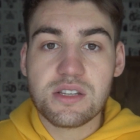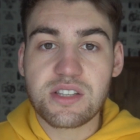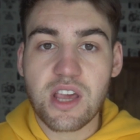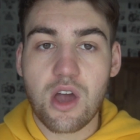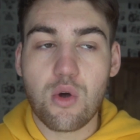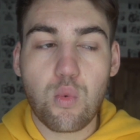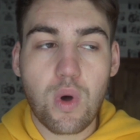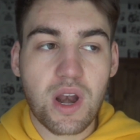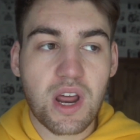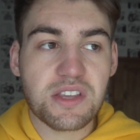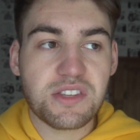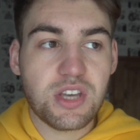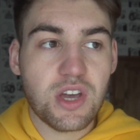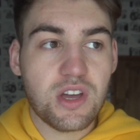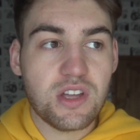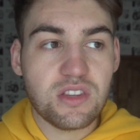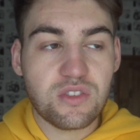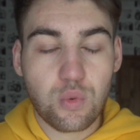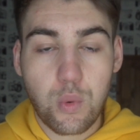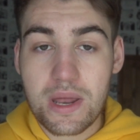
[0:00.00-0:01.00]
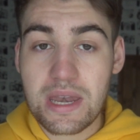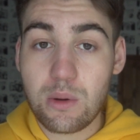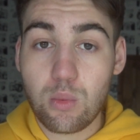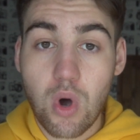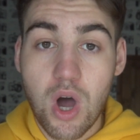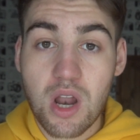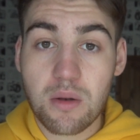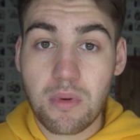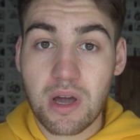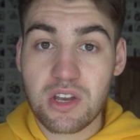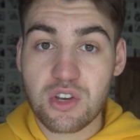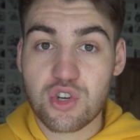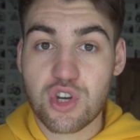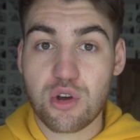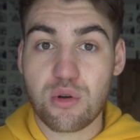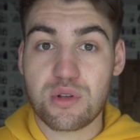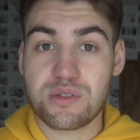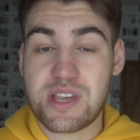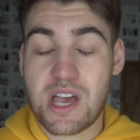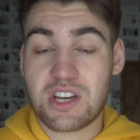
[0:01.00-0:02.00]
So when I turned 21, my
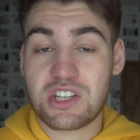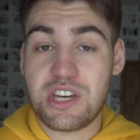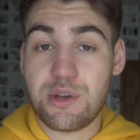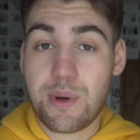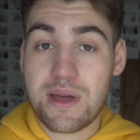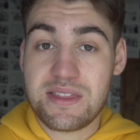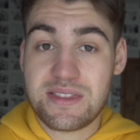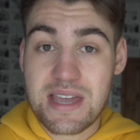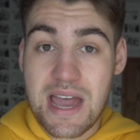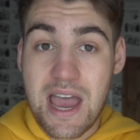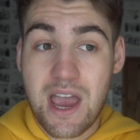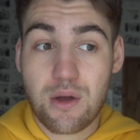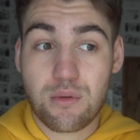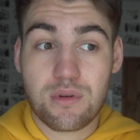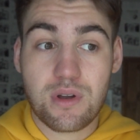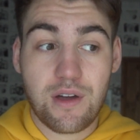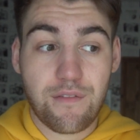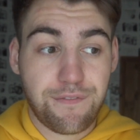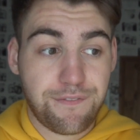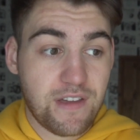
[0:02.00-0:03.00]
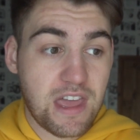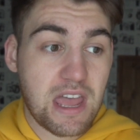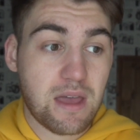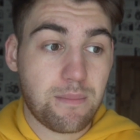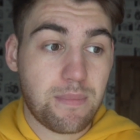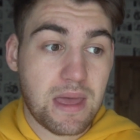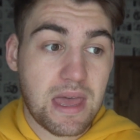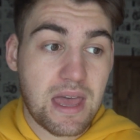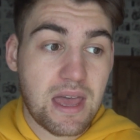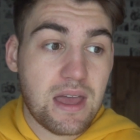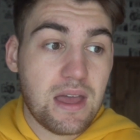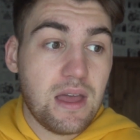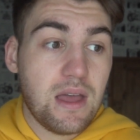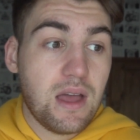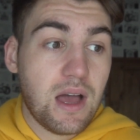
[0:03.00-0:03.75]
insurance actually went down a fair bit.